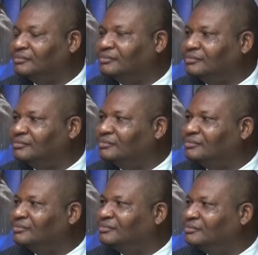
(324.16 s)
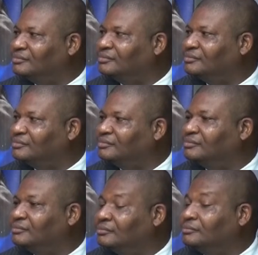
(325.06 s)

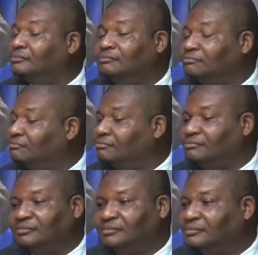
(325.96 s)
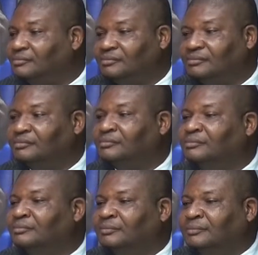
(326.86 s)

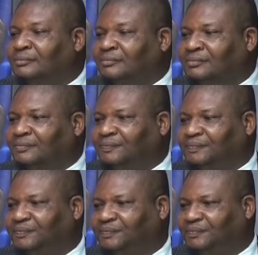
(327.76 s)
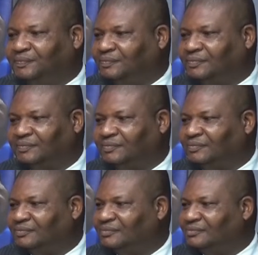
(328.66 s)

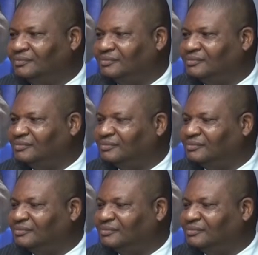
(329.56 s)
This person isn't speaking.